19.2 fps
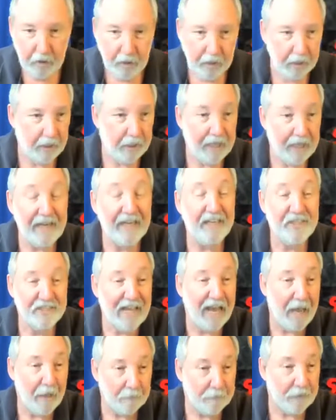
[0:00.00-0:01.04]
Uh, and his
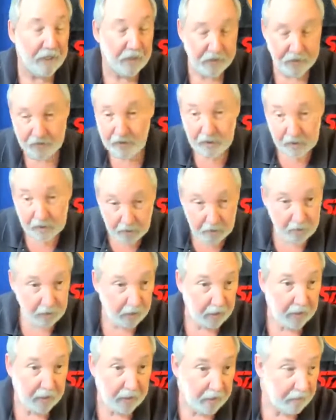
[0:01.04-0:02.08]
topics,
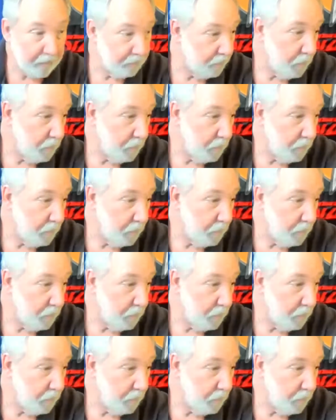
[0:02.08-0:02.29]
uh,